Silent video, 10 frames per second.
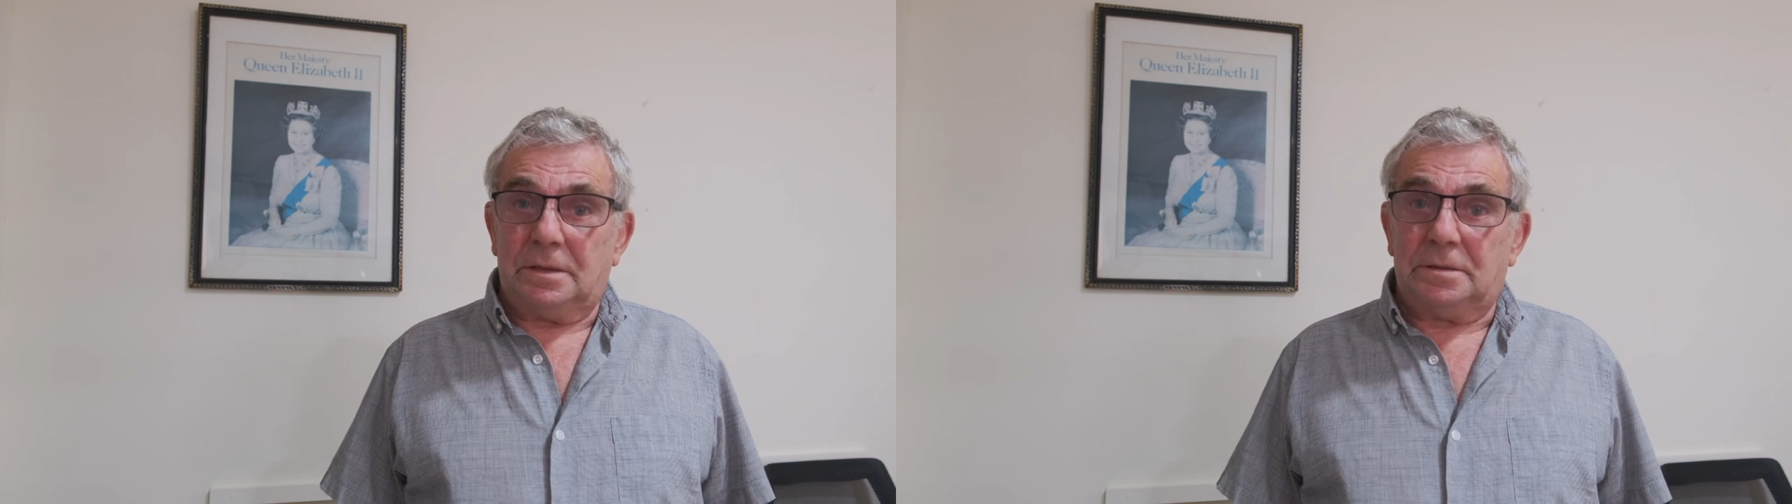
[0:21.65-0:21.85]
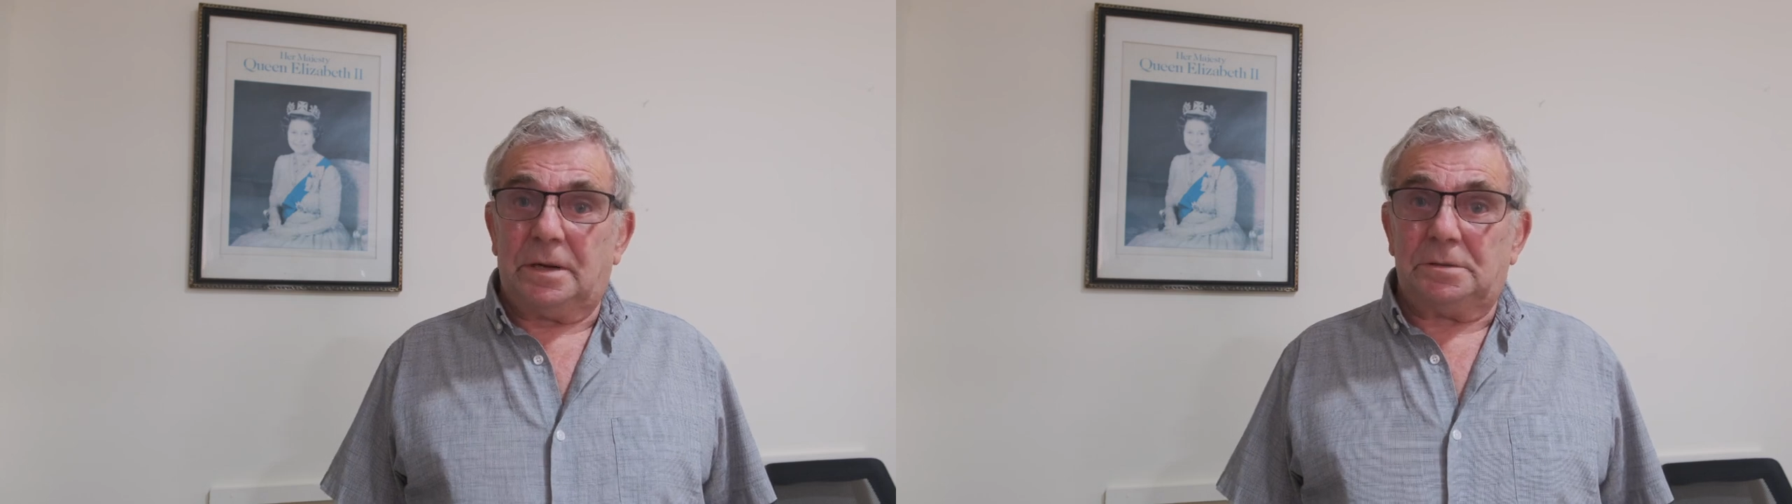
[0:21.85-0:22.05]

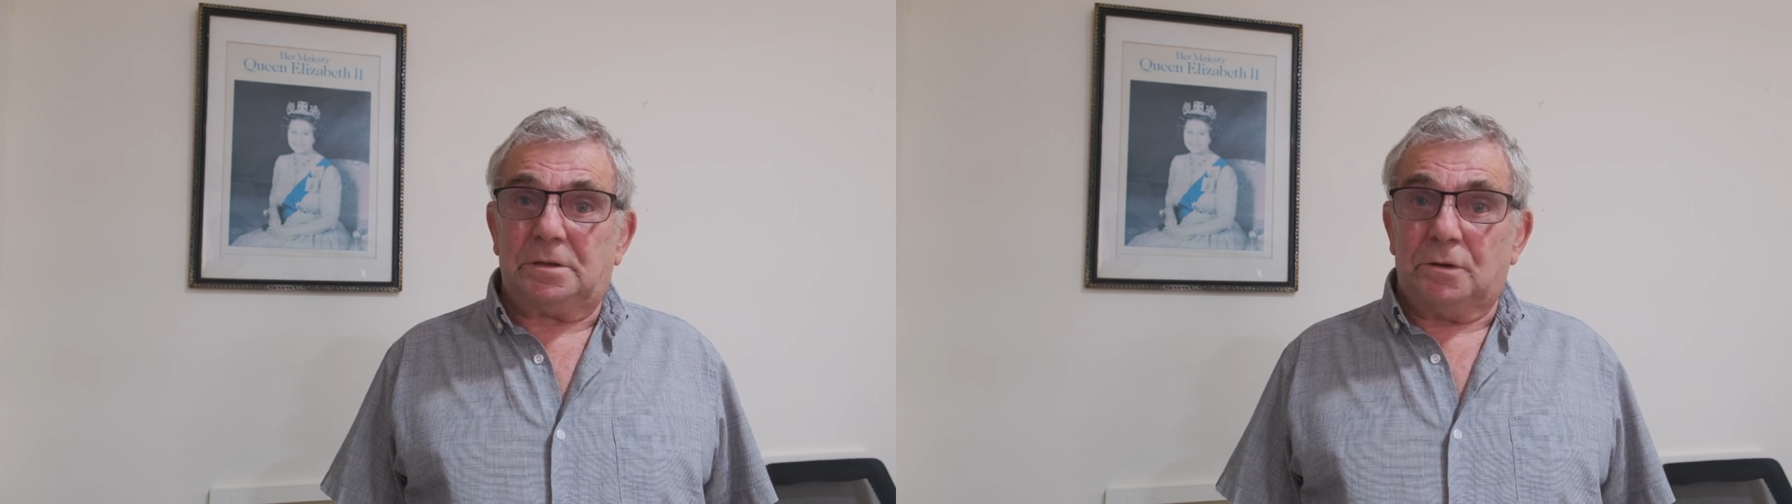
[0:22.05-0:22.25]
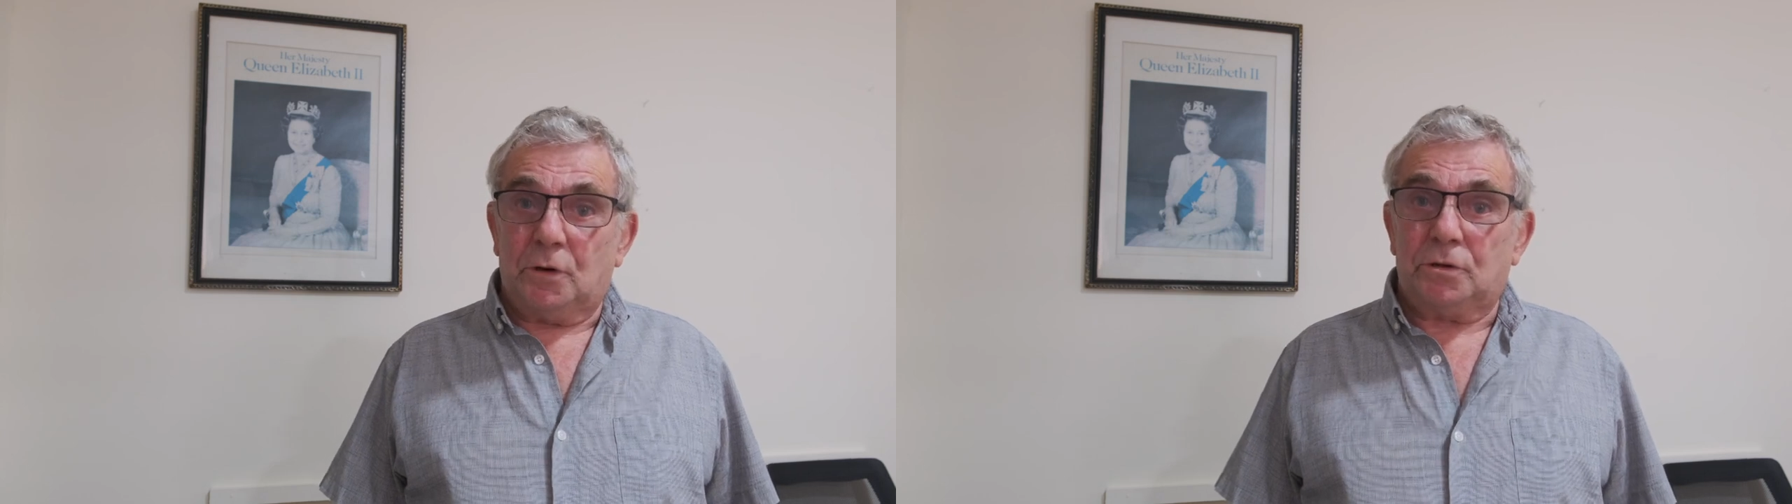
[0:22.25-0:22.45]
great
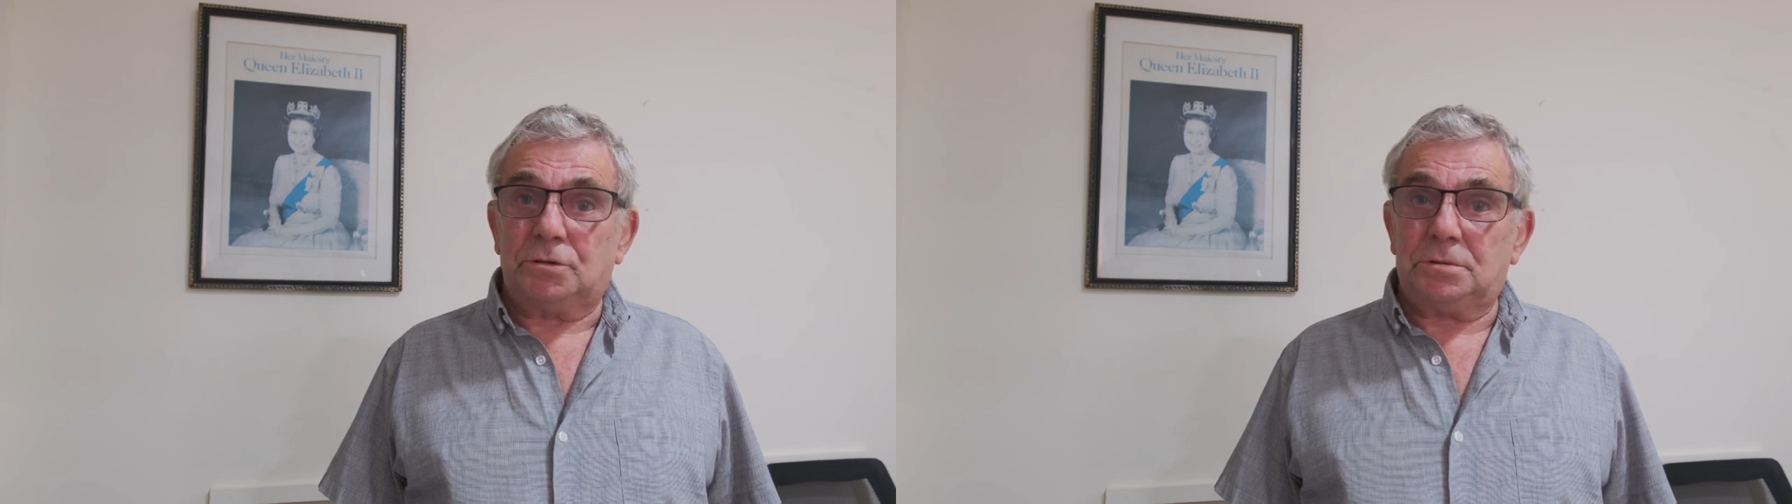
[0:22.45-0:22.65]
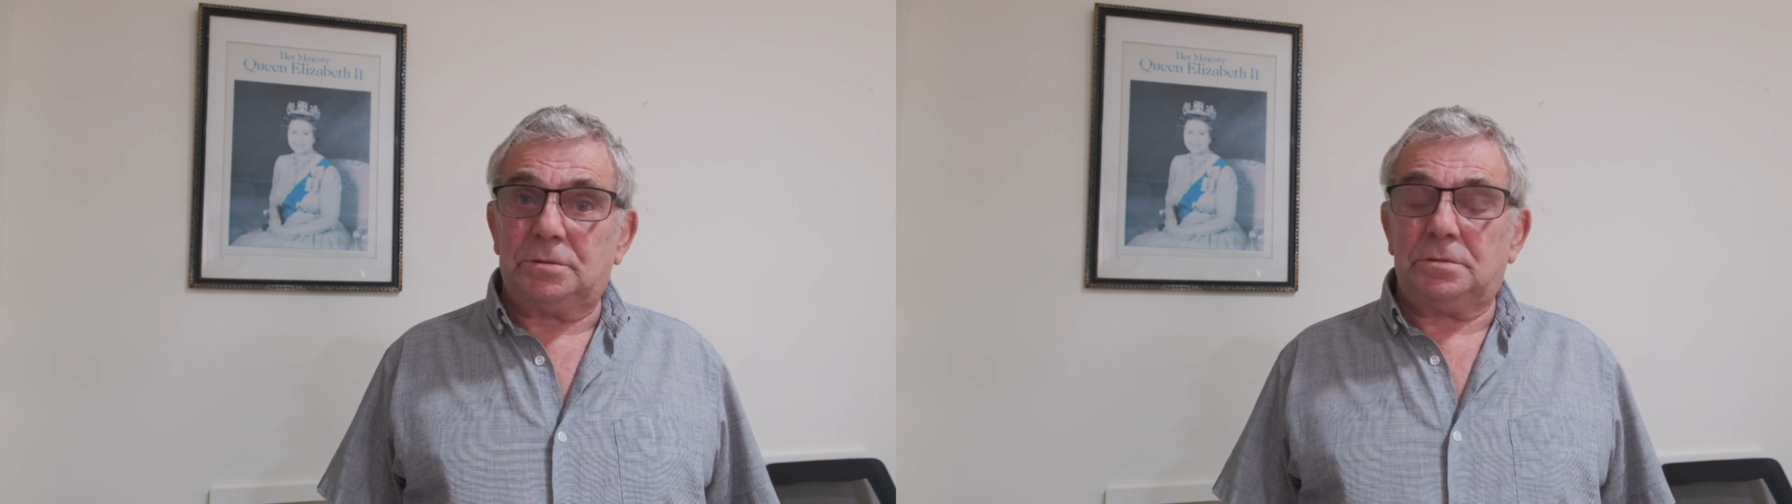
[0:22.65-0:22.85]

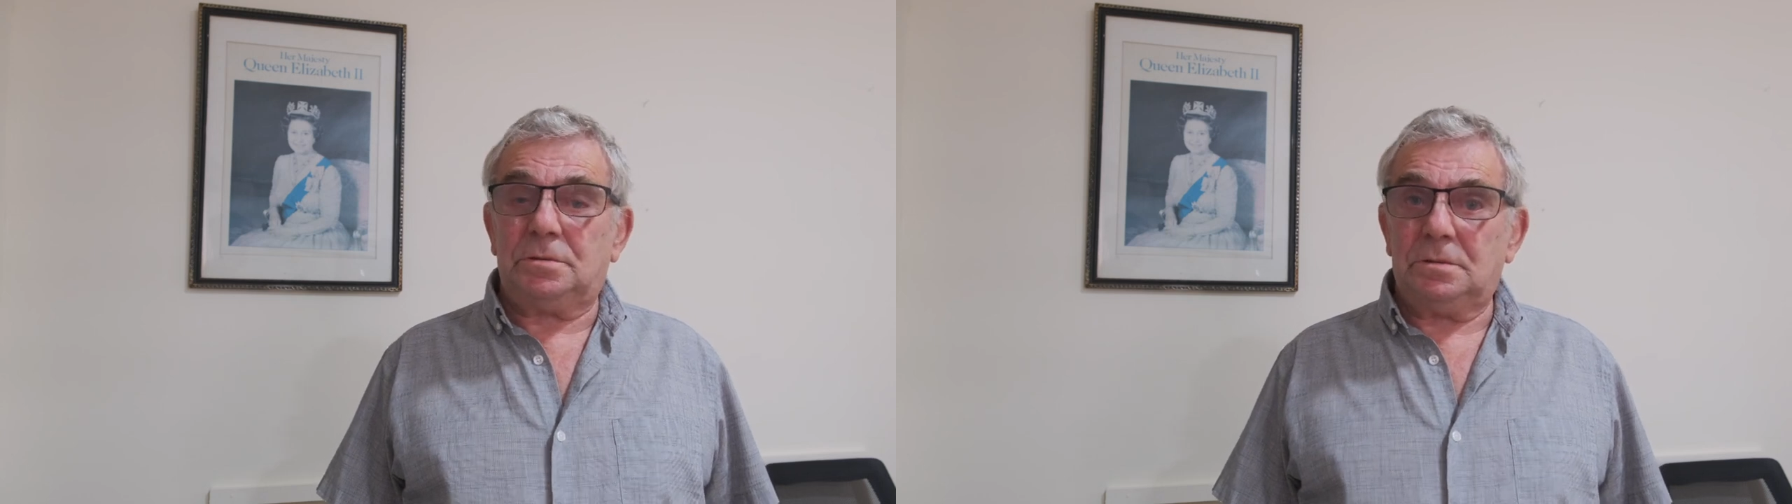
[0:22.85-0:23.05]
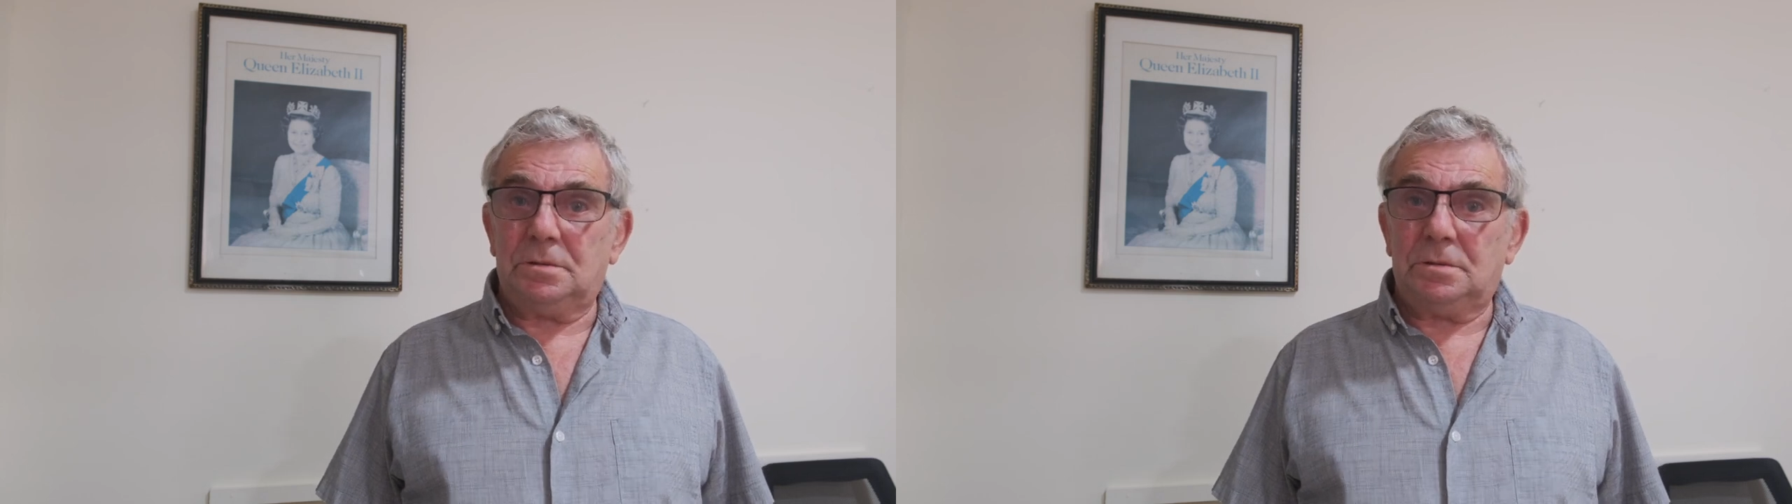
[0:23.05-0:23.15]
loss